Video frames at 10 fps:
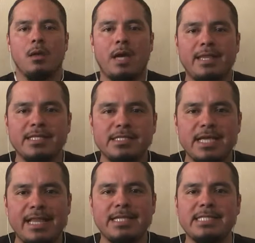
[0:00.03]
Hi, this is
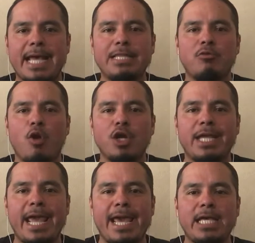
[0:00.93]
Alexander
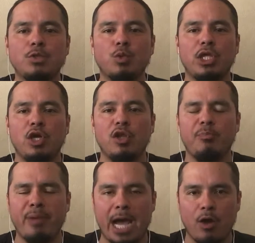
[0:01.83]
Marquez with another
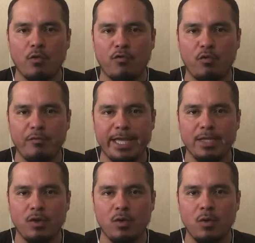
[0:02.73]
powerful
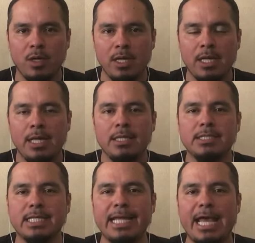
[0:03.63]
video
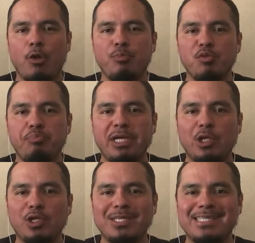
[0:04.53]
that's going to help you
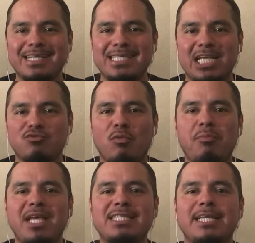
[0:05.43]
build a successful
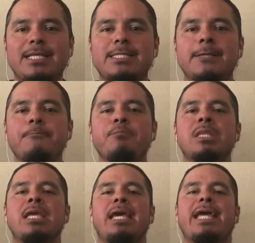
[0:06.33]
business.
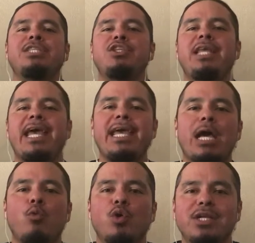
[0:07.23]
And today
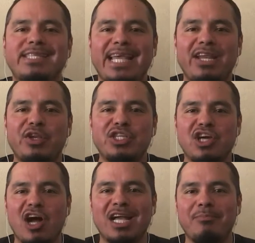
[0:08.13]
I will continue to
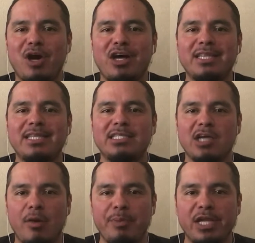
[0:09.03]
talk about the
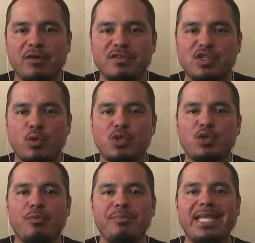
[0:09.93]
topic of
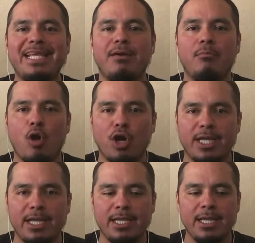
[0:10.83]
social media
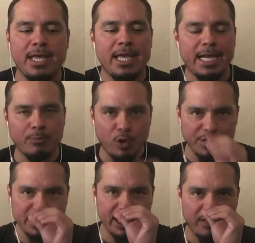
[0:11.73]
marketing. And I'm
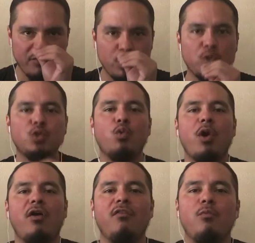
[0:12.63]
going to give you
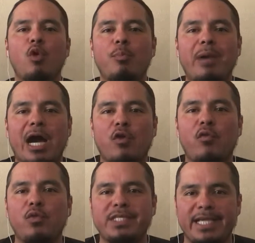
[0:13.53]
12 more
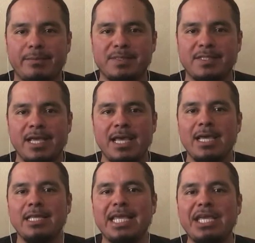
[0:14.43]
powerful tips
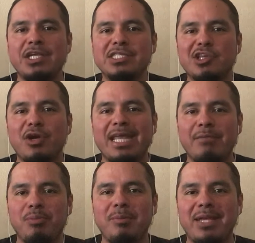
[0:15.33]
that you can start
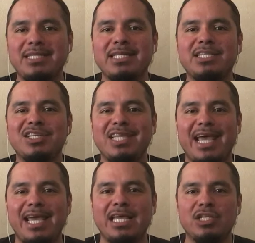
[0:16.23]
implementing
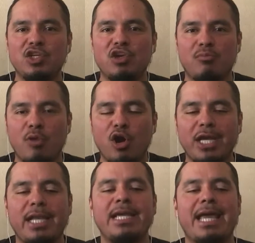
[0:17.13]
today into your
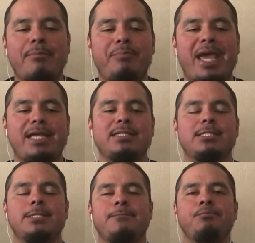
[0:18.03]
marketing
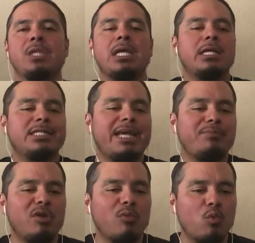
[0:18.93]
campaigns. Tip
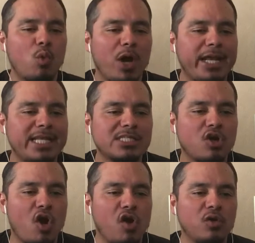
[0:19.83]
number one is
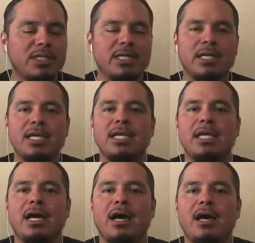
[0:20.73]
called
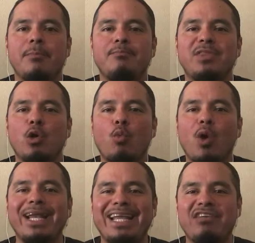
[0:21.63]
the
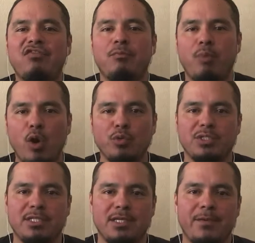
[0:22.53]
what if
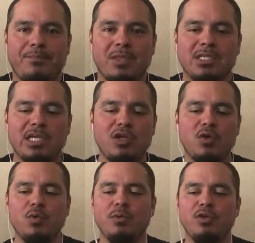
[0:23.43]
post. So
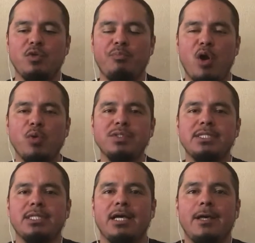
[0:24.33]
you post